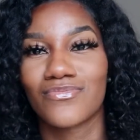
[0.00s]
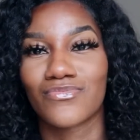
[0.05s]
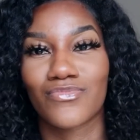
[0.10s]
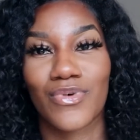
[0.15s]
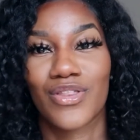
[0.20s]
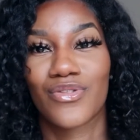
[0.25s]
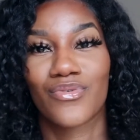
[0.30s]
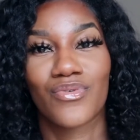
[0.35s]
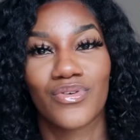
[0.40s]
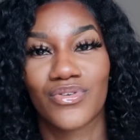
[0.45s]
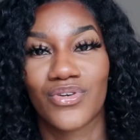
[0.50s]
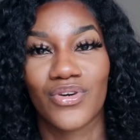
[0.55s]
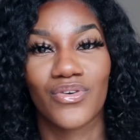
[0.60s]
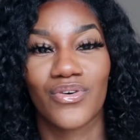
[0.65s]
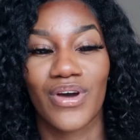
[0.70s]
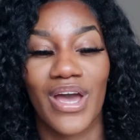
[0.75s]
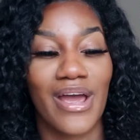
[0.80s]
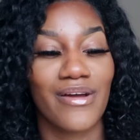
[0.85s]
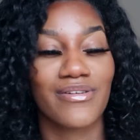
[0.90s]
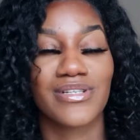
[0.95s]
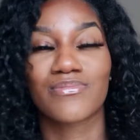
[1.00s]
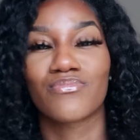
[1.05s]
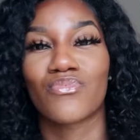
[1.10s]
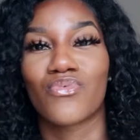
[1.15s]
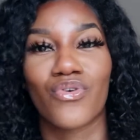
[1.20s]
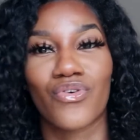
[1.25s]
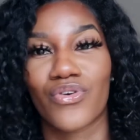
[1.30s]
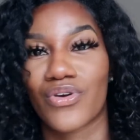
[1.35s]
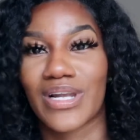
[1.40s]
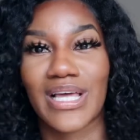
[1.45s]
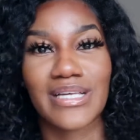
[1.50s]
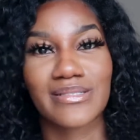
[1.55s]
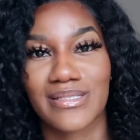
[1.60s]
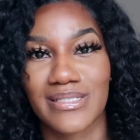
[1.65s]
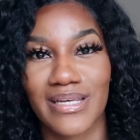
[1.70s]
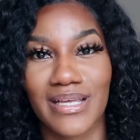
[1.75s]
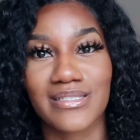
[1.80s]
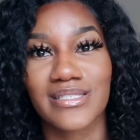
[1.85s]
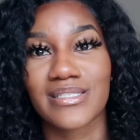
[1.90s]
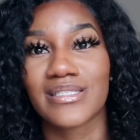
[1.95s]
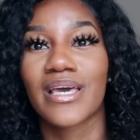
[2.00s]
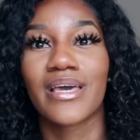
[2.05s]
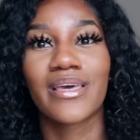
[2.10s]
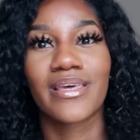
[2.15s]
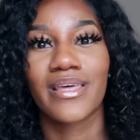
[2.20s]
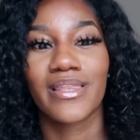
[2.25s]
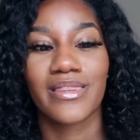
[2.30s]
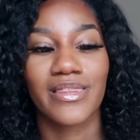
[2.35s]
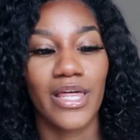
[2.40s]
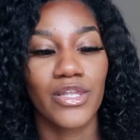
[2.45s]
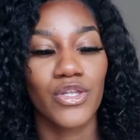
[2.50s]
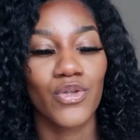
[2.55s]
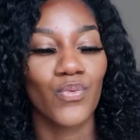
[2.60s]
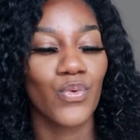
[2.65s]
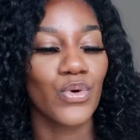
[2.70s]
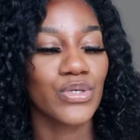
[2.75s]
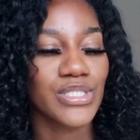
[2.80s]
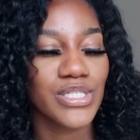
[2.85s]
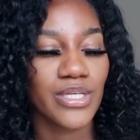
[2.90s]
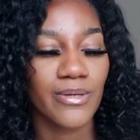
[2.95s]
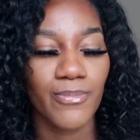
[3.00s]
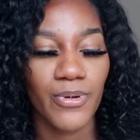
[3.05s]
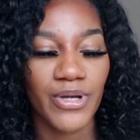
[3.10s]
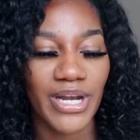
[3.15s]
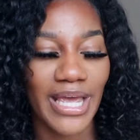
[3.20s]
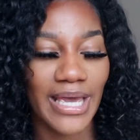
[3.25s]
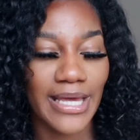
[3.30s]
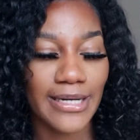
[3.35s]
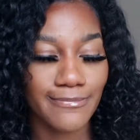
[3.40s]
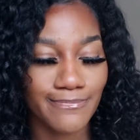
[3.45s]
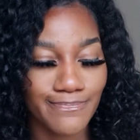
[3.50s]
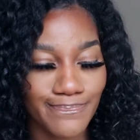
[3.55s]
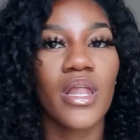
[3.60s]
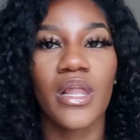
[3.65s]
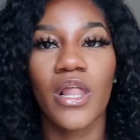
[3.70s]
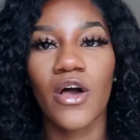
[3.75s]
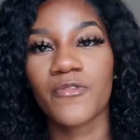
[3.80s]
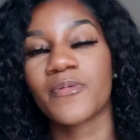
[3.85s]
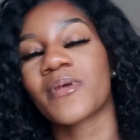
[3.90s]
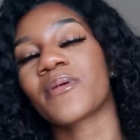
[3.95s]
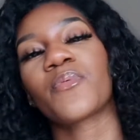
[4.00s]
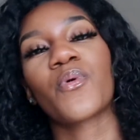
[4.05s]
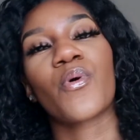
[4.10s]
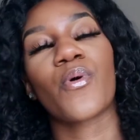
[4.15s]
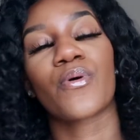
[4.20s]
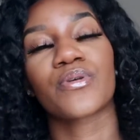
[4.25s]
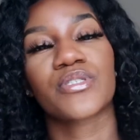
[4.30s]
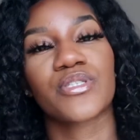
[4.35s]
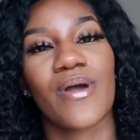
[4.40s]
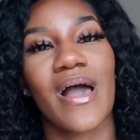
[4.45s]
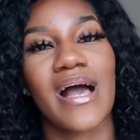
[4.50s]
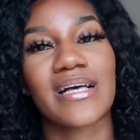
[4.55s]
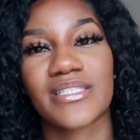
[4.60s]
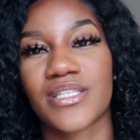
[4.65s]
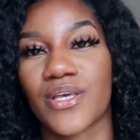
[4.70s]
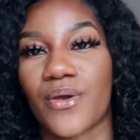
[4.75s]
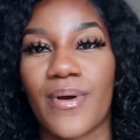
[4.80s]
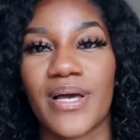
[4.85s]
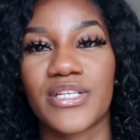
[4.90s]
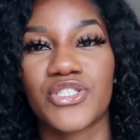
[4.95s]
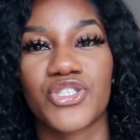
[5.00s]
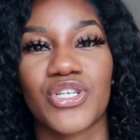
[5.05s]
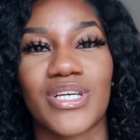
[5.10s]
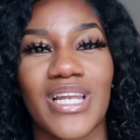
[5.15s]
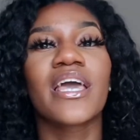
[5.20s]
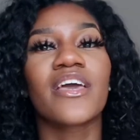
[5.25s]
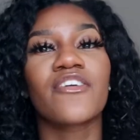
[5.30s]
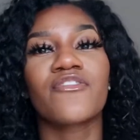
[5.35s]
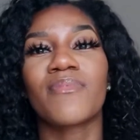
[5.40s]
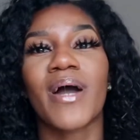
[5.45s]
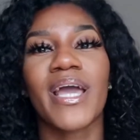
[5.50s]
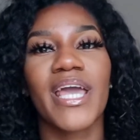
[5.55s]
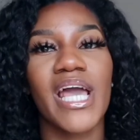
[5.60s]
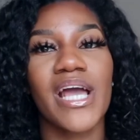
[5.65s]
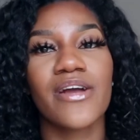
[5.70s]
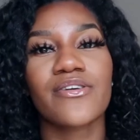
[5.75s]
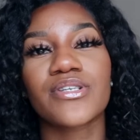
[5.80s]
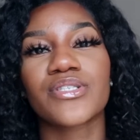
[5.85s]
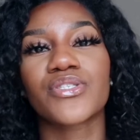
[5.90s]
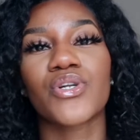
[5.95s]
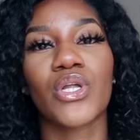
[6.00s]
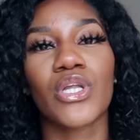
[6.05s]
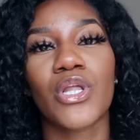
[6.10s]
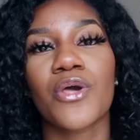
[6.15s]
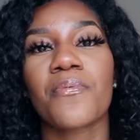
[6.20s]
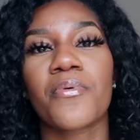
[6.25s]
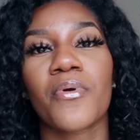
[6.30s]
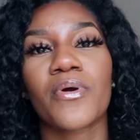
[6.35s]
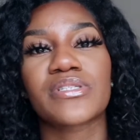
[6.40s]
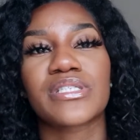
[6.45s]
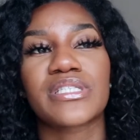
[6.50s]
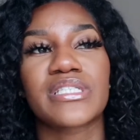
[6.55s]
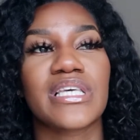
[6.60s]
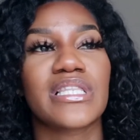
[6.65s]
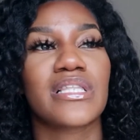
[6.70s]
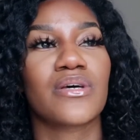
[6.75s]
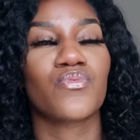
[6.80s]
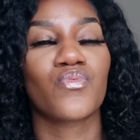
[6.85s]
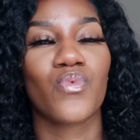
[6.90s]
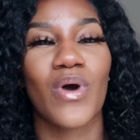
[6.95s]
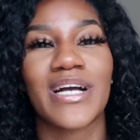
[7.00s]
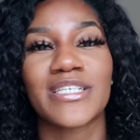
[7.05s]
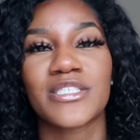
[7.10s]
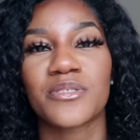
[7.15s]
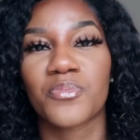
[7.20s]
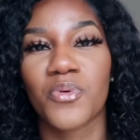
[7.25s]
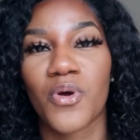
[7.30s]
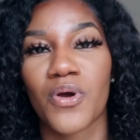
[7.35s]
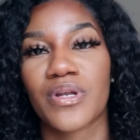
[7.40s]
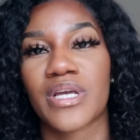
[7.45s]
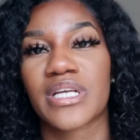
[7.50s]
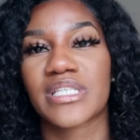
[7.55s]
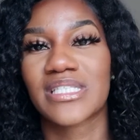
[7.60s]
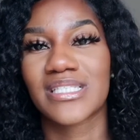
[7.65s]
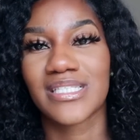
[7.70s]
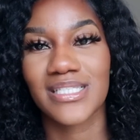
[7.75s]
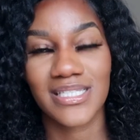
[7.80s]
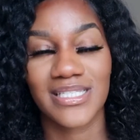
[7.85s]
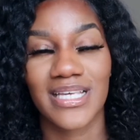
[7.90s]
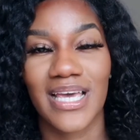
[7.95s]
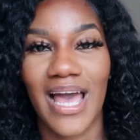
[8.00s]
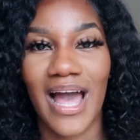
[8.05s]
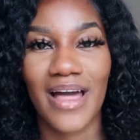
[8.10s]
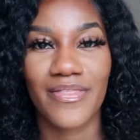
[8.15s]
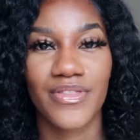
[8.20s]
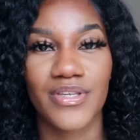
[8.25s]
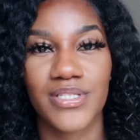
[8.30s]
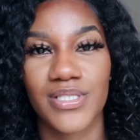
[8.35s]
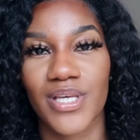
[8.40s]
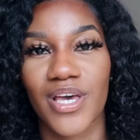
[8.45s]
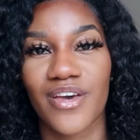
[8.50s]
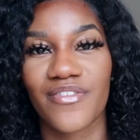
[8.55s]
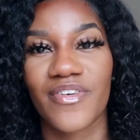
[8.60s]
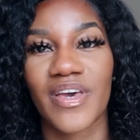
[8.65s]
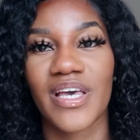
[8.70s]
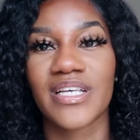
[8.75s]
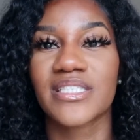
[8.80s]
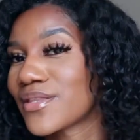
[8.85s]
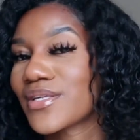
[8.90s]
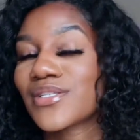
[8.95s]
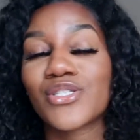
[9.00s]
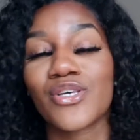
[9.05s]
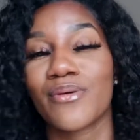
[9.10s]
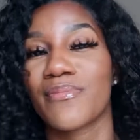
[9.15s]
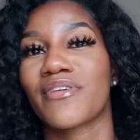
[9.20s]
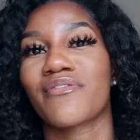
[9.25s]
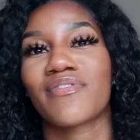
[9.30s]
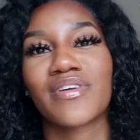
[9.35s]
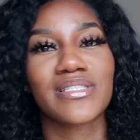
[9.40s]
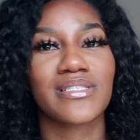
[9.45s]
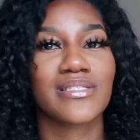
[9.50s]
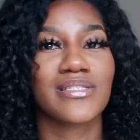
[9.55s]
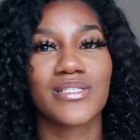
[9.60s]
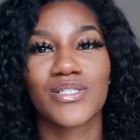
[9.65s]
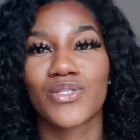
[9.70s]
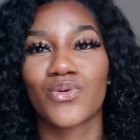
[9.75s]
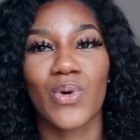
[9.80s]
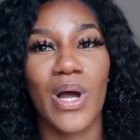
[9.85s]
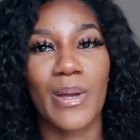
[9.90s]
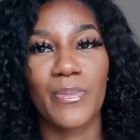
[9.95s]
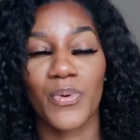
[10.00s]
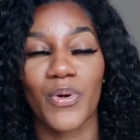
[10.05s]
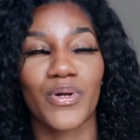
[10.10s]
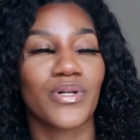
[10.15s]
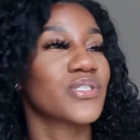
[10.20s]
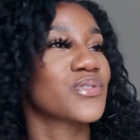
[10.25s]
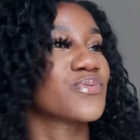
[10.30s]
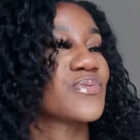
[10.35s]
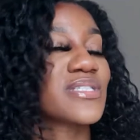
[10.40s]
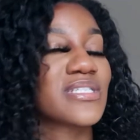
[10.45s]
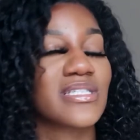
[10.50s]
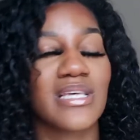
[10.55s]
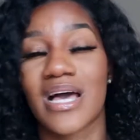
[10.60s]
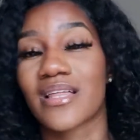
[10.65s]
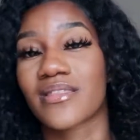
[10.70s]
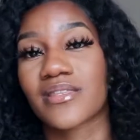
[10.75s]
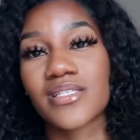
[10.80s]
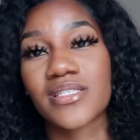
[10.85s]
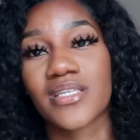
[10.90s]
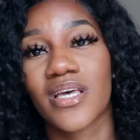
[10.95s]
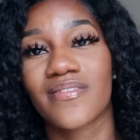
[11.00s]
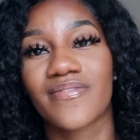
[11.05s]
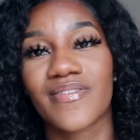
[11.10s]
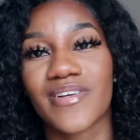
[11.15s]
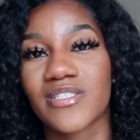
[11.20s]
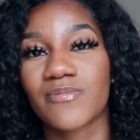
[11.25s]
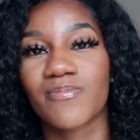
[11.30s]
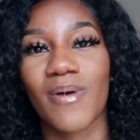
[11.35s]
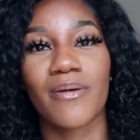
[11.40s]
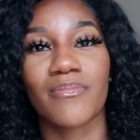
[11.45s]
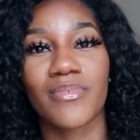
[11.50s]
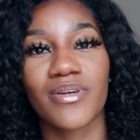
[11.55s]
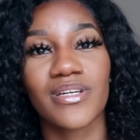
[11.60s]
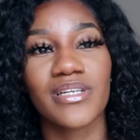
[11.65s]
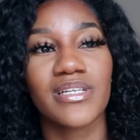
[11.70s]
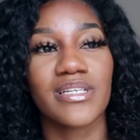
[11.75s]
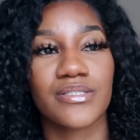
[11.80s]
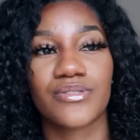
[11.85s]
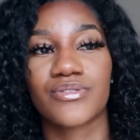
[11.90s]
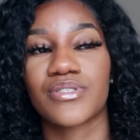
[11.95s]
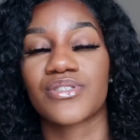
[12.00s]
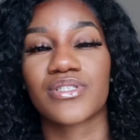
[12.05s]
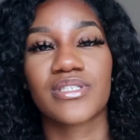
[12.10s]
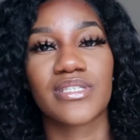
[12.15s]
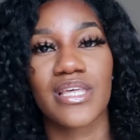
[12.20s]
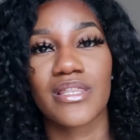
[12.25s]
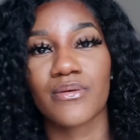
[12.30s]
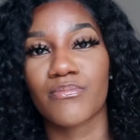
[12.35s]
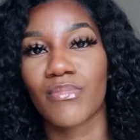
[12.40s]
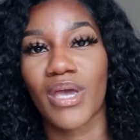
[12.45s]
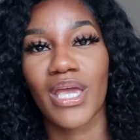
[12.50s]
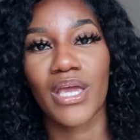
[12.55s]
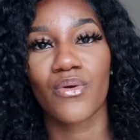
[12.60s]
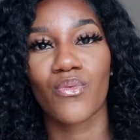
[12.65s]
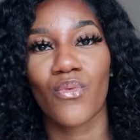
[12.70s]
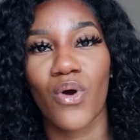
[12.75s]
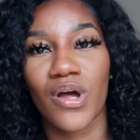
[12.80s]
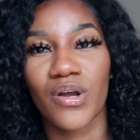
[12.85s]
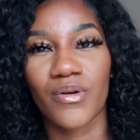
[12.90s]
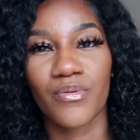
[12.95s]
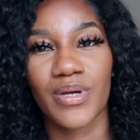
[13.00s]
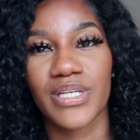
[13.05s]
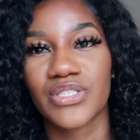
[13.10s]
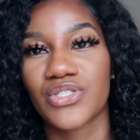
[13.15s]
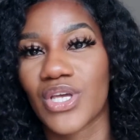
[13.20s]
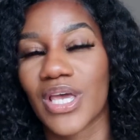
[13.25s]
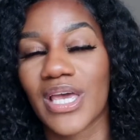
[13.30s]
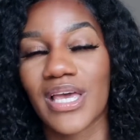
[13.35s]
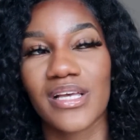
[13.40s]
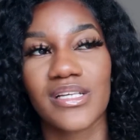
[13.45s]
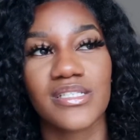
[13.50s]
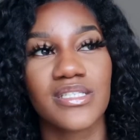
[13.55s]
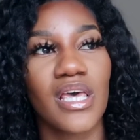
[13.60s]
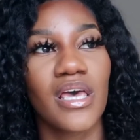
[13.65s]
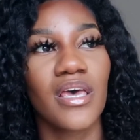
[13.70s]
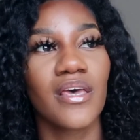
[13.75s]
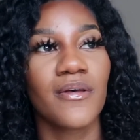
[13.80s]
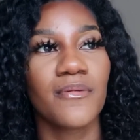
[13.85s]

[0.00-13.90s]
whether or not your hair is more or less dense than the water you put it in. A lot of people also ask the question, if my hair is not low porosity, then why do products sit at the surface? There's so many reasons as to why products would sit at the surface, but I'm gonna literally just say the main one, which is